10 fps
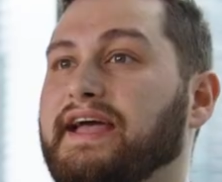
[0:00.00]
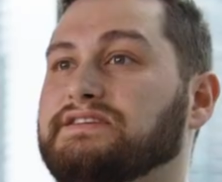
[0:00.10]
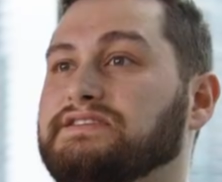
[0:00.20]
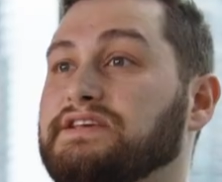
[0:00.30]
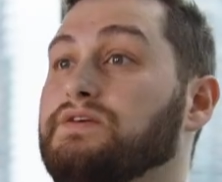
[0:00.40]

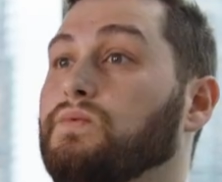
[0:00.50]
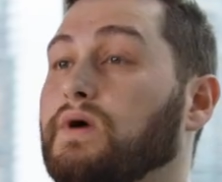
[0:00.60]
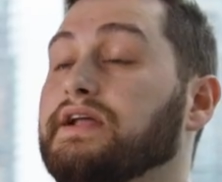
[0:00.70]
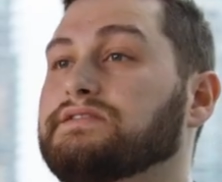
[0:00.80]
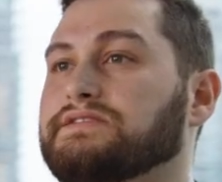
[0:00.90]
and see
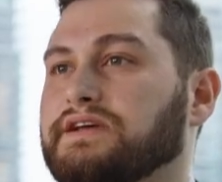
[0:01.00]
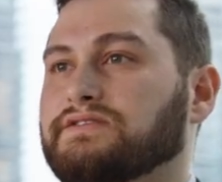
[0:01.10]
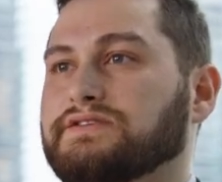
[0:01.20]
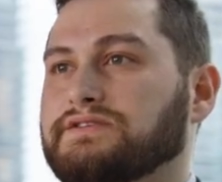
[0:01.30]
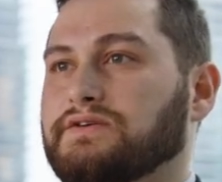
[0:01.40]
what
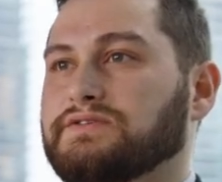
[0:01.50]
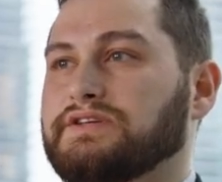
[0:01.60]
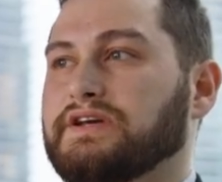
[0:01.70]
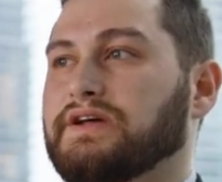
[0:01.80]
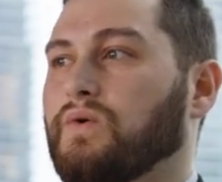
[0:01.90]
sales
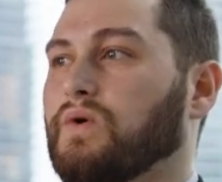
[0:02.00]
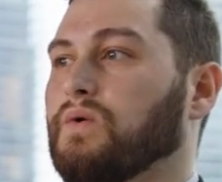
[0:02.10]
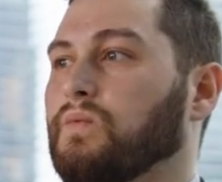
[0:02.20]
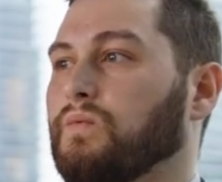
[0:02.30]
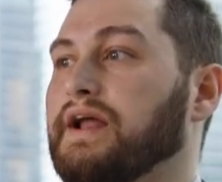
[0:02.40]
associate or
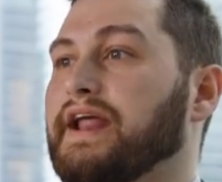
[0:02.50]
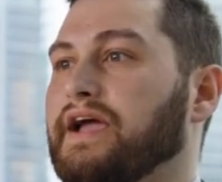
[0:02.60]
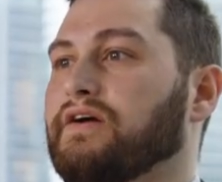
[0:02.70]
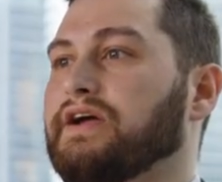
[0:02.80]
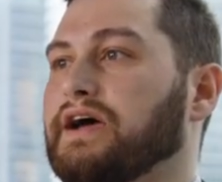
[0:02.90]
what
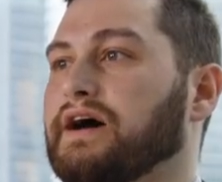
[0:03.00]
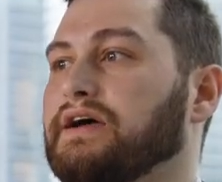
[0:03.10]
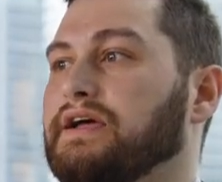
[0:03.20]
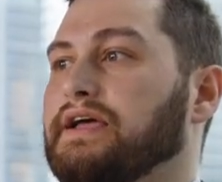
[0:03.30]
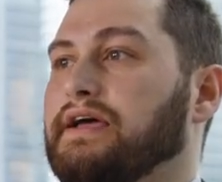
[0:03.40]
area
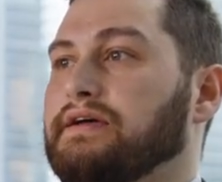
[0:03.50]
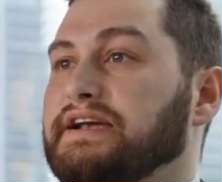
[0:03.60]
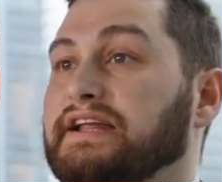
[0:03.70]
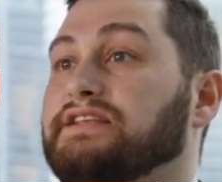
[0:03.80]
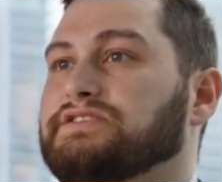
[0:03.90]

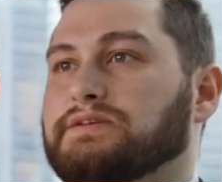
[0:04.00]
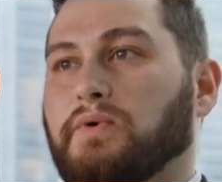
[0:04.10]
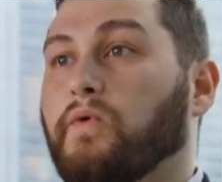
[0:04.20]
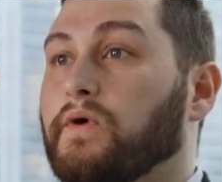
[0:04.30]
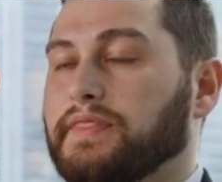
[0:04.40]
needs
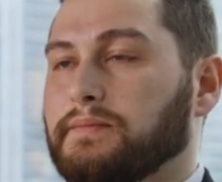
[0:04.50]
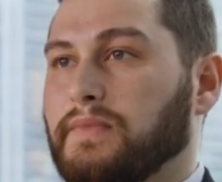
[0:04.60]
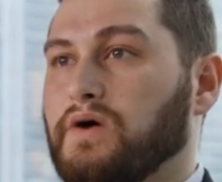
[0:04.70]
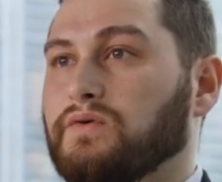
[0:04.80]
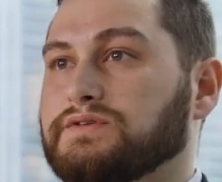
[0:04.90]
support the
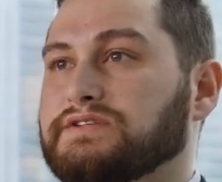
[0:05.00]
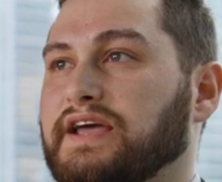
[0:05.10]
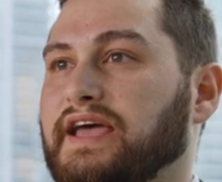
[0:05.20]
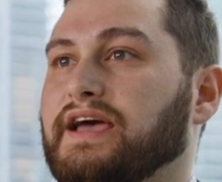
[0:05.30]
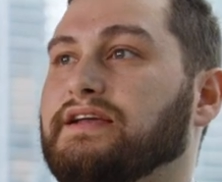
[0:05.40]
most
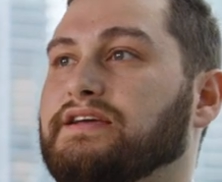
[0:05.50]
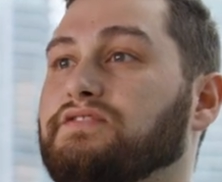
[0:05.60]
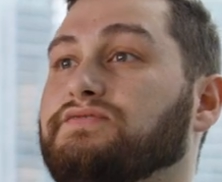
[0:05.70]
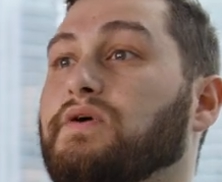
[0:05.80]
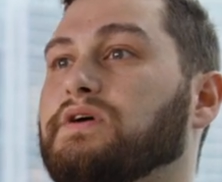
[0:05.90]
and
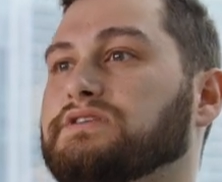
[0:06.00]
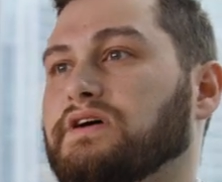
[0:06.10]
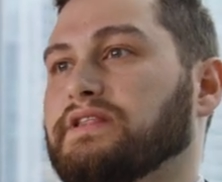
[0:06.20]
can focus